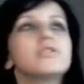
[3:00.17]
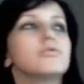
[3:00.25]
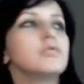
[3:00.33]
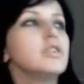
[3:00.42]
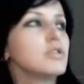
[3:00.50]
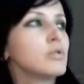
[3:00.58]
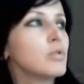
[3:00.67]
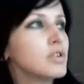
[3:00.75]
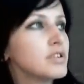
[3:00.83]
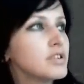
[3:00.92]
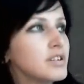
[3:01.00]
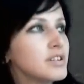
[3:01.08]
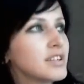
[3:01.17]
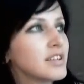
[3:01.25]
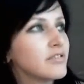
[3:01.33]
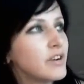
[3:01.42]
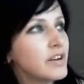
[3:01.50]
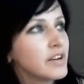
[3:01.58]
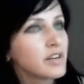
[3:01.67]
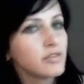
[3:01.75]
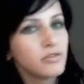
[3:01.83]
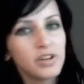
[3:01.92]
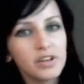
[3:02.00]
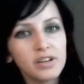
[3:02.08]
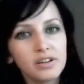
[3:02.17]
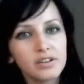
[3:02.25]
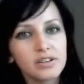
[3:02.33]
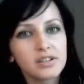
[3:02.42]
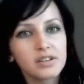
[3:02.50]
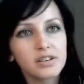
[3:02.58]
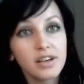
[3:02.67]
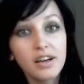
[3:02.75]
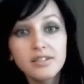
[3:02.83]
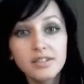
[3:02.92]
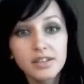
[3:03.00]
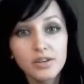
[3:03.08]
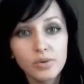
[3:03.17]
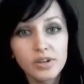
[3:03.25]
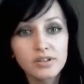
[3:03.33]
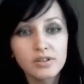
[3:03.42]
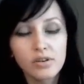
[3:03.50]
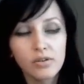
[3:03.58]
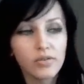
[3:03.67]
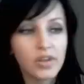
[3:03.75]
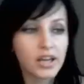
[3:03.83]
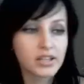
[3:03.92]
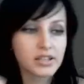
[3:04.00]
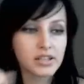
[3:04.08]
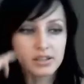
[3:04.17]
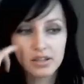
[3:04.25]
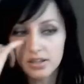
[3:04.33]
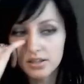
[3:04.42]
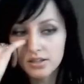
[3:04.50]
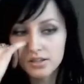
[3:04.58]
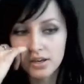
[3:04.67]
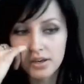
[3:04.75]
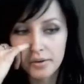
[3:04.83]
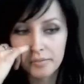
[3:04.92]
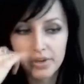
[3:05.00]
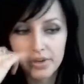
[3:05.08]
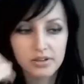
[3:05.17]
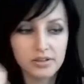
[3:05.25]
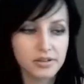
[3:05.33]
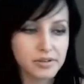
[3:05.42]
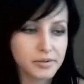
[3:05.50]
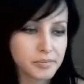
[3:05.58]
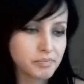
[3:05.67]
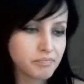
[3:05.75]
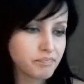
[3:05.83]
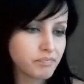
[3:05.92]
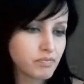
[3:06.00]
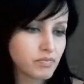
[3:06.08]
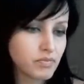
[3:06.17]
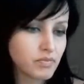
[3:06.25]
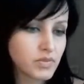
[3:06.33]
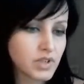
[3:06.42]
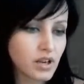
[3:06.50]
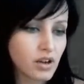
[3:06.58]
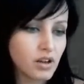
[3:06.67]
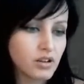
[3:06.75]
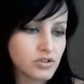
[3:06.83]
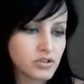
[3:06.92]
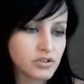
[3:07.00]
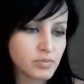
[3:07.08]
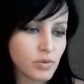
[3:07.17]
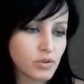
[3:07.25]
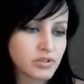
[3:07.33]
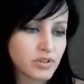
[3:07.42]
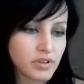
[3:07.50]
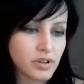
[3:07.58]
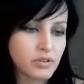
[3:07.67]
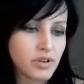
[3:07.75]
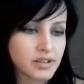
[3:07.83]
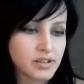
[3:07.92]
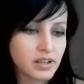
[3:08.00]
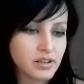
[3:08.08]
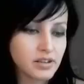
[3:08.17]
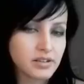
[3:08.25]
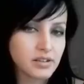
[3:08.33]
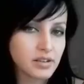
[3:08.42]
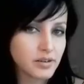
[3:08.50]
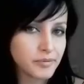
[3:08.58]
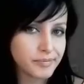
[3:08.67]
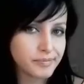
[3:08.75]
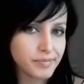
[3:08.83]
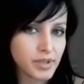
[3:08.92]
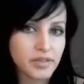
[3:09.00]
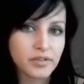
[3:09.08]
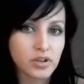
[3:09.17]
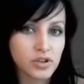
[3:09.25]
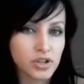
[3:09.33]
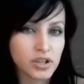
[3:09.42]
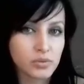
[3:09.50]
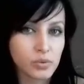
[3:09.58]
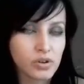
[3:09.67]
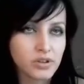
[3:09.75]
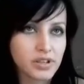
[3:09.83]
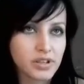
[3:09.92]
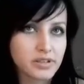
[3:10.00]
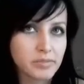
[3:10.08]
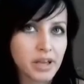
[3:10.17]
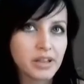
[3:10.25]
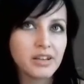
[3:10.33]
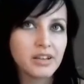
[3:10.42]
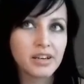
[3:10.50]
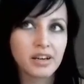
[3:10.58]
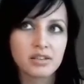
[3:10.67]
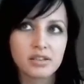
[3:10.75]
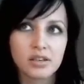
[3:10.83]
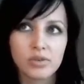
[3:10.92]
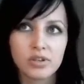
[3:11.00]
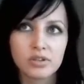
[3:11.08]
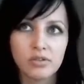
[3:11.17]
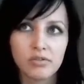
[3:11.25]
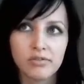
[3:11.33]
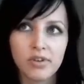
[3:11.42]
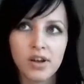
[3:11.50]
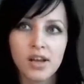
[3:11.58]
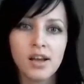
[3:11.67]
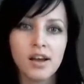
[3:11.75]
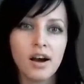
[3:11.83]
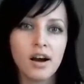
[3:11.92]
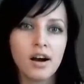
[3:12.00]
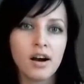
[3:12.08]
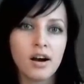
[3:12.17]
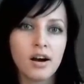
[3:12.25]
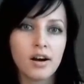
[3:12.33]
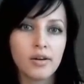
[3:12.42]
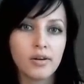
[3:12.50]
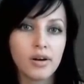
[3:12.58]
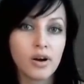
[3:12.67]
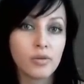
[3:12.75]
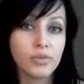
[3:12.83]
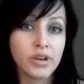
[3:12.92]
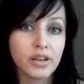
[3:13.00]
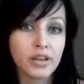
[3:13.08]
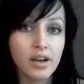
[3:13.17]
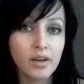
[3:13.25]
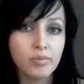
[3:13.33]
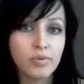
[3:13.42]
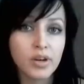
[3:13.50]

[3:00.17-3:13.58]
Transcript: a reason or it's a very convenient consequence of that, at least, because psychologists mostly theorize that this belief in a just world is mainly the consequence of our bringing up.